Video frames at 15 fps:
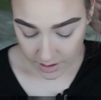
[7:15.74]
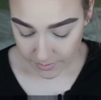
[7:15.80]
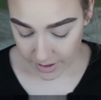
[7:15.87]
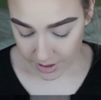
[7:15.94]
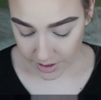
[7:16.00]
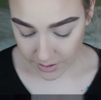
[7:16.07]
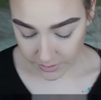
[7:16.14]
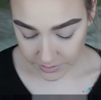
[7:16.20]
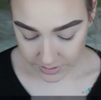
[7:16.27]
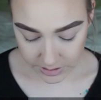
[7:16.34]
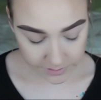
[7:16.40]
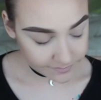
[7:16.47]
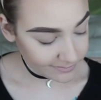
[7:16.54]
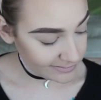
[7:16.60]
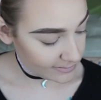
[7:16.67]
eyebrows
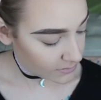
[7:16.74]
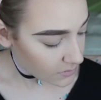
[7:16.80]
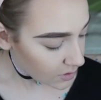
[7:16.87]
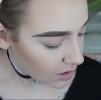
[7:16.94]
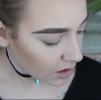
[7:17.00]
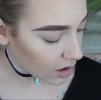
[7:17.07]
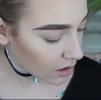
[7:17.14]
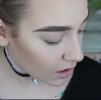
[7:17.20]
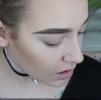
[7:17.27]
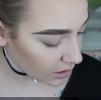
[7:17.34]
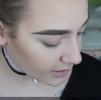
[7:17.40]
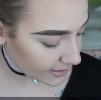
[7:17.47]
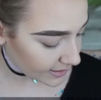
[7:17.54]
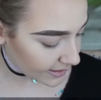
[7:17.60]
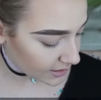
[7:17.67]
are
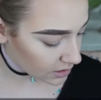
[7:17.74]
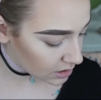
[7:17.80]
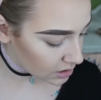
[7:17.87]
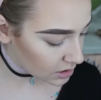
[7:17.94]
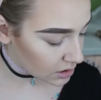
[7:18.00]
on,